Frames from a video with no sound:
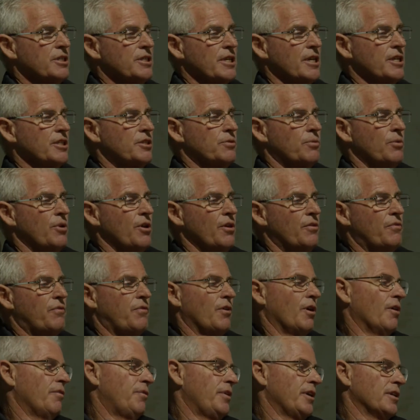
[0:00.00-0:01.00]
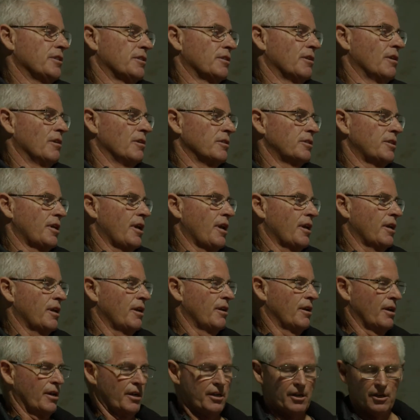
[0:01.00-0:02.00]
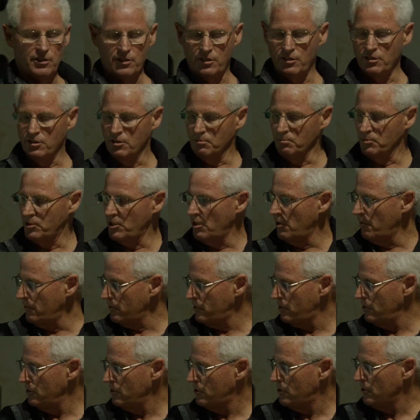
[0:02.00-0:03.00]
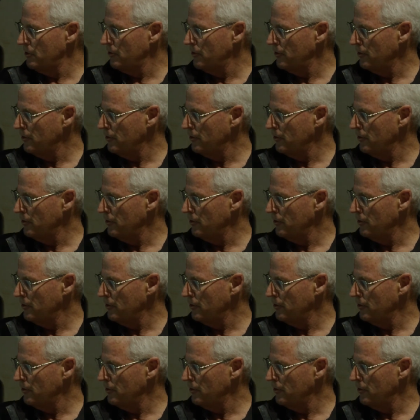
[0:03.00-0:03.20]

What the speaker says: that's worth $5,000 a hectare in ecosystem services.